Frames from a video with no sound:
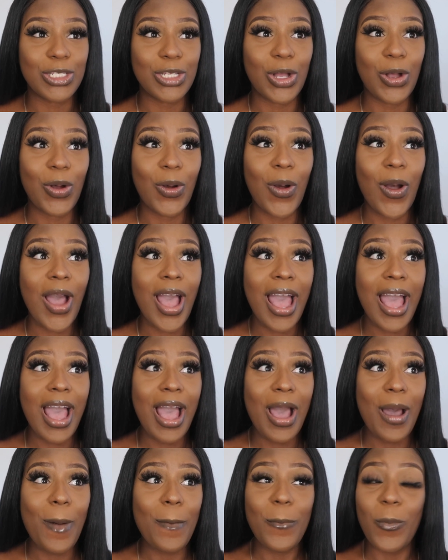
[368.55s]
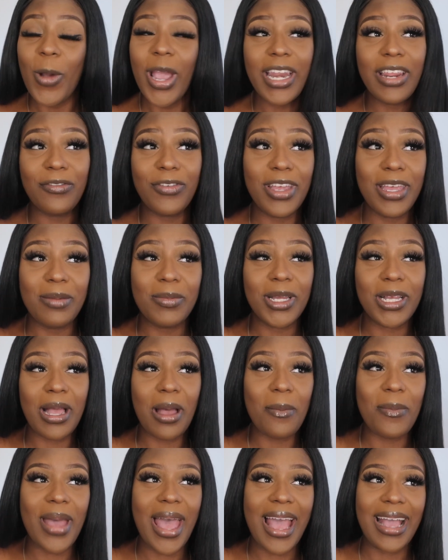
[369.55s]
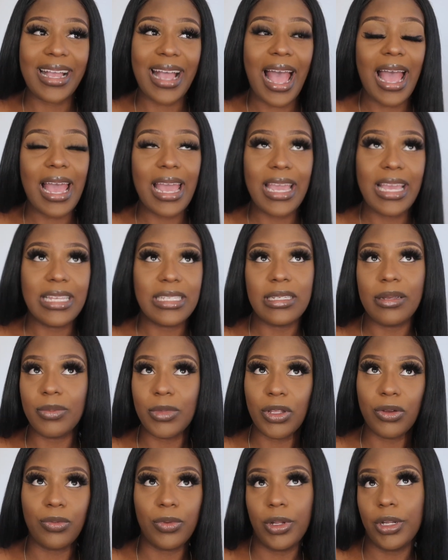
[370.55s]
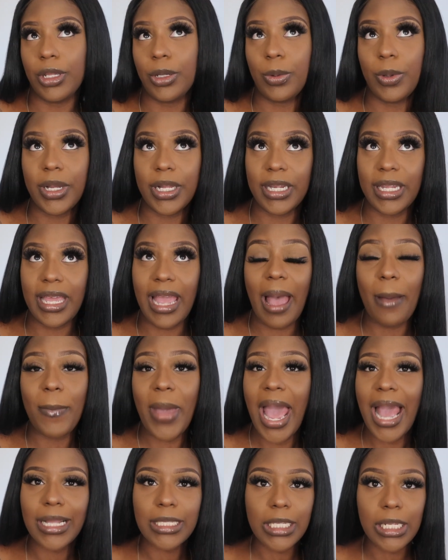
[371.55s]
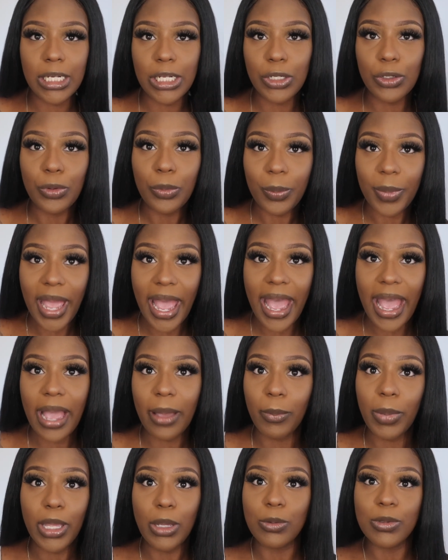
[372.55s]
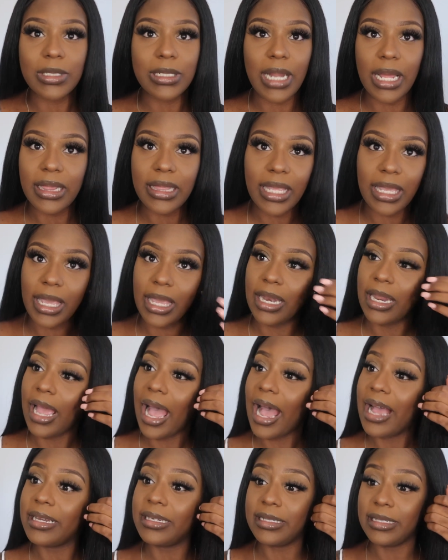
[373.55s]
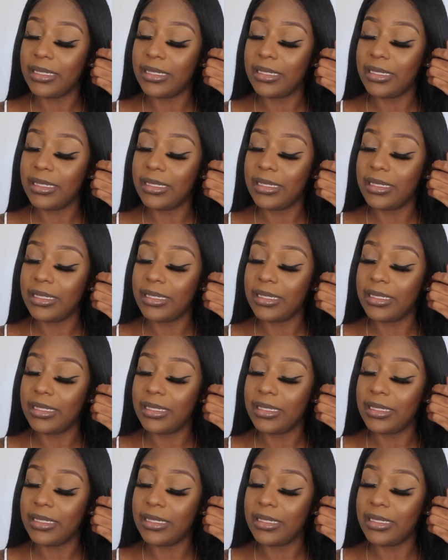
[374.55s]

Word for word: So waiting for him to come back i ate something really quickly i packed a little bag but it was nothing in it i